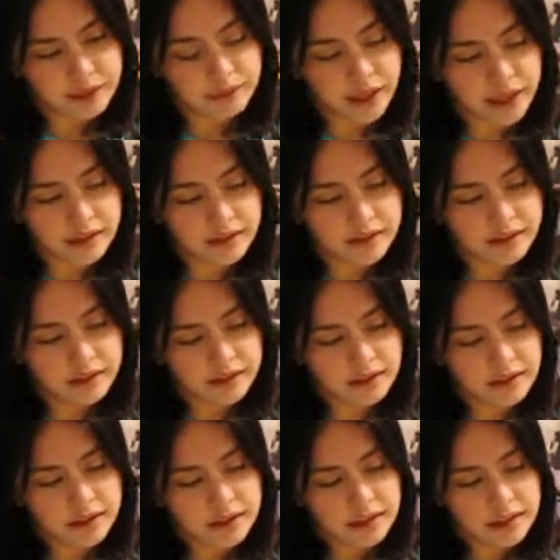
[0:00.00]
Right.
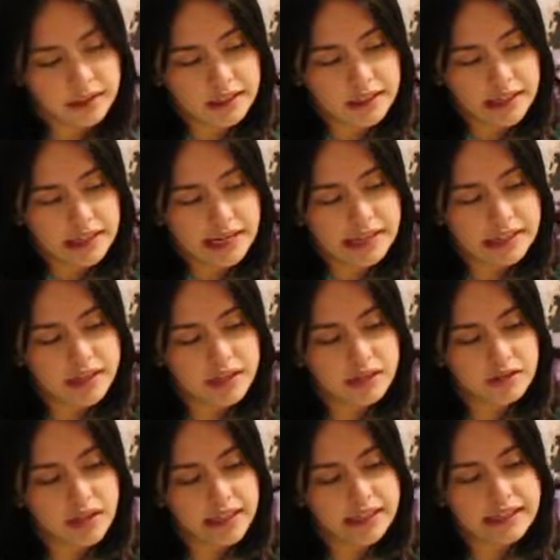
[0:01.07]
It's
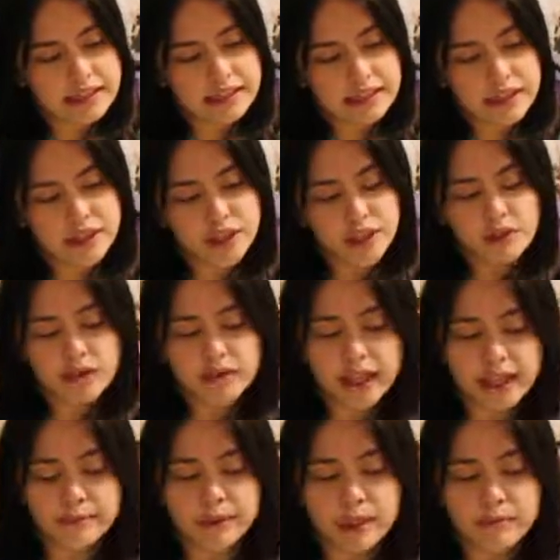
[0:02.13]
just like this issue of
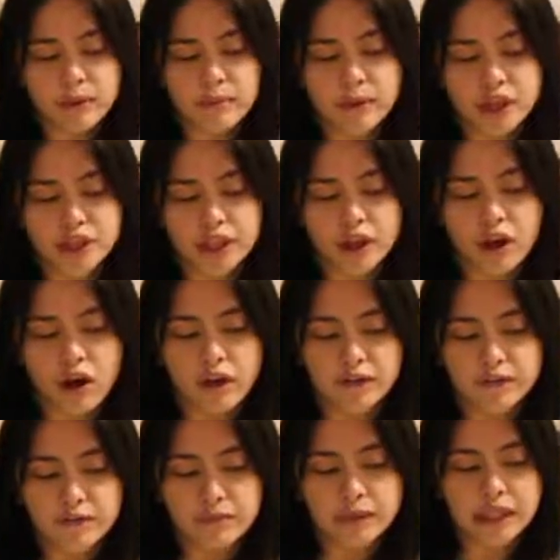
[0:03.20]
like people brushing it
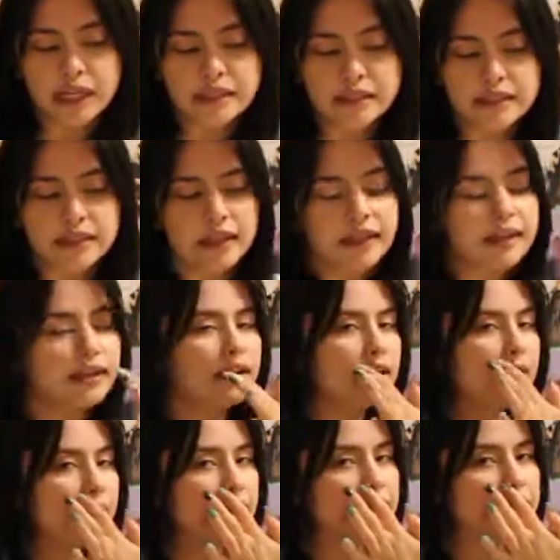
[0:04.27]
off because it's like
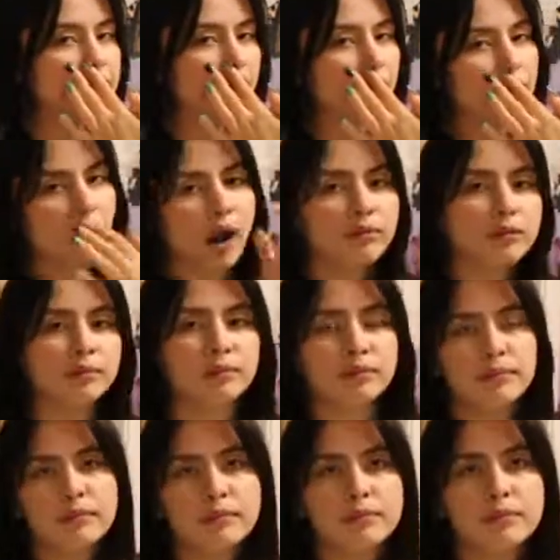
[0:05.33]
it's not a
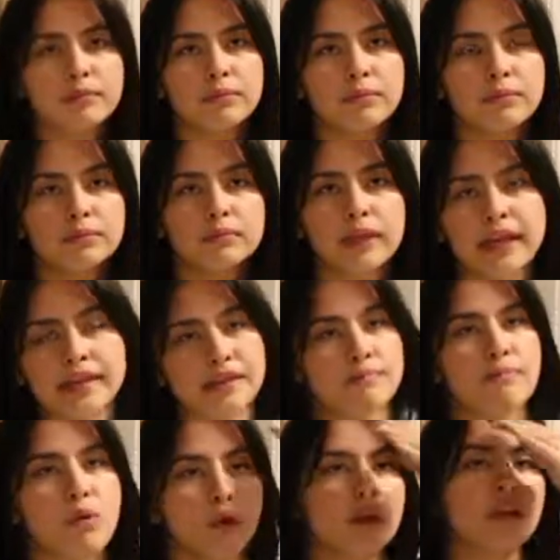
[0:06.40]
problem that is
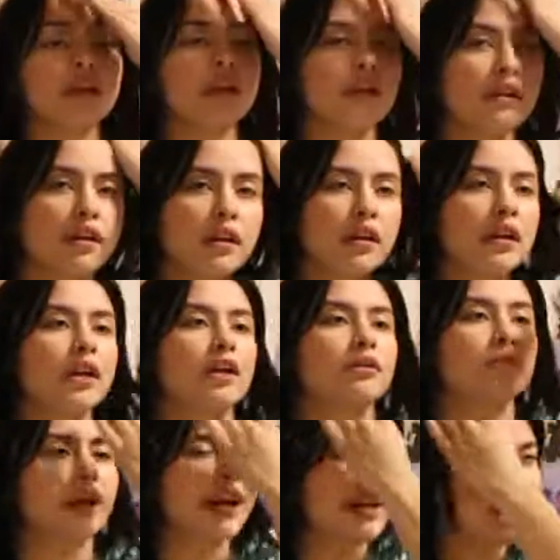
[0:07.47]
important,
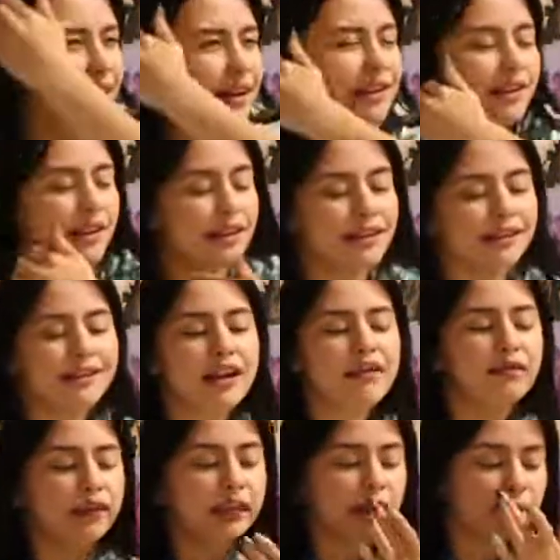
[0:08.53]
right? And it's
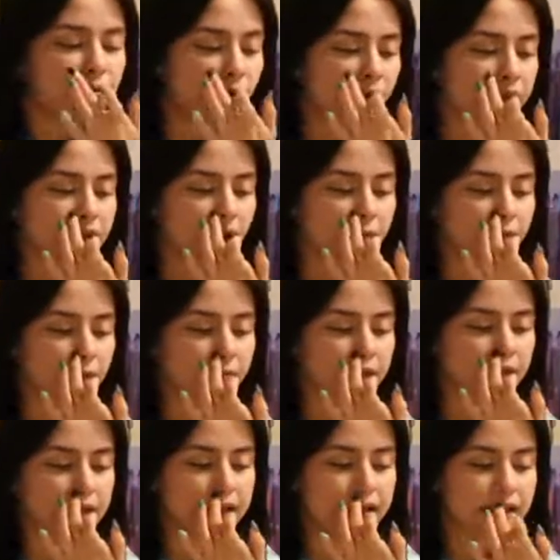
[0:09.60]
definitely an important topic
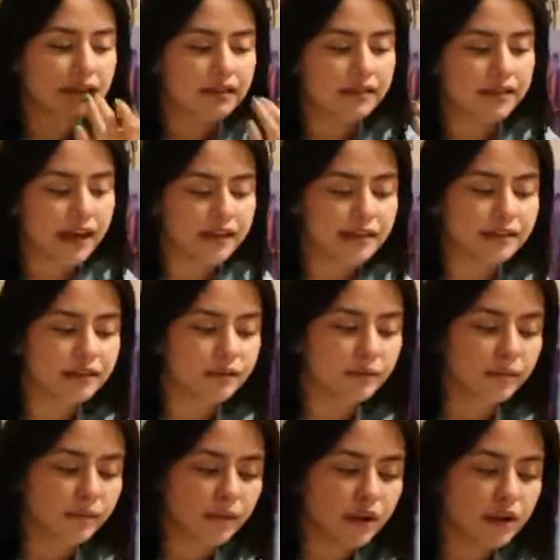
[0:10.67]
because
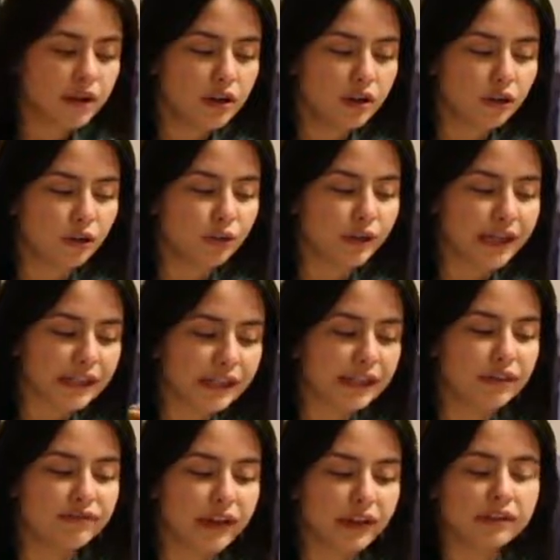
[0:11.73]
sexism
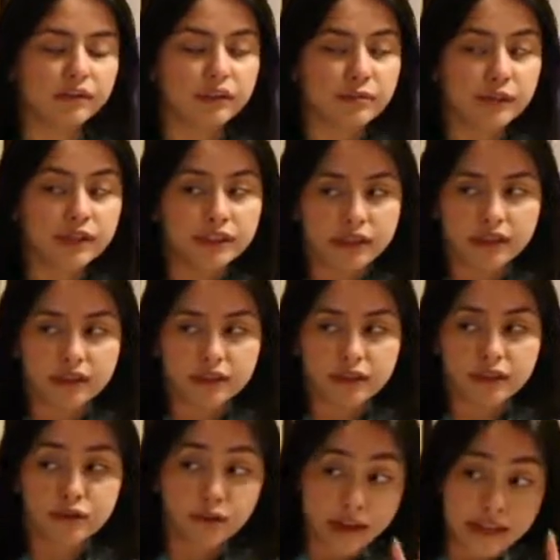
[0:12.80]
greatly affects our communities,
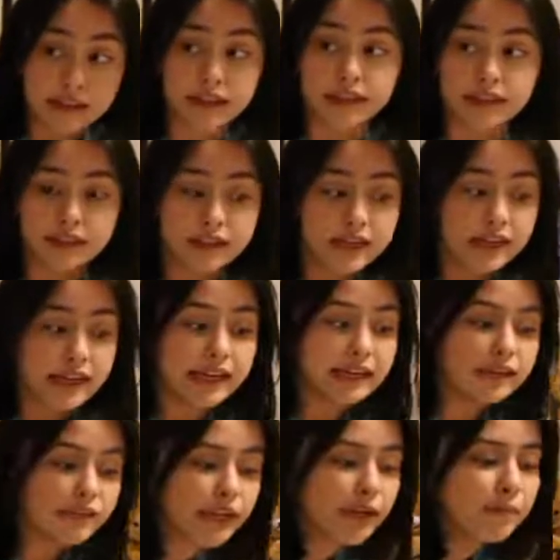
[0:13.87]
greatly.
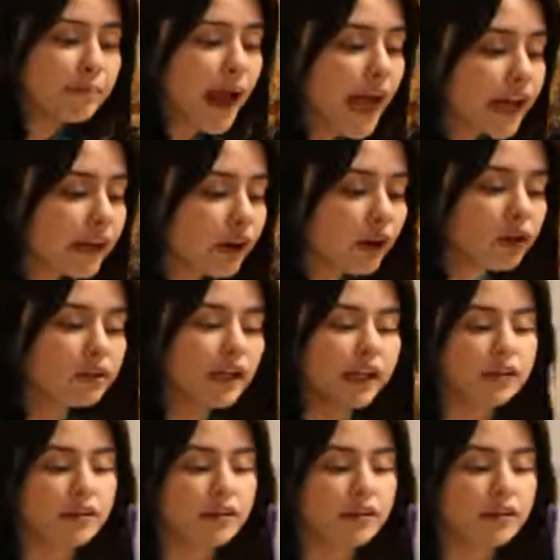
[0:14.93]
Even back in our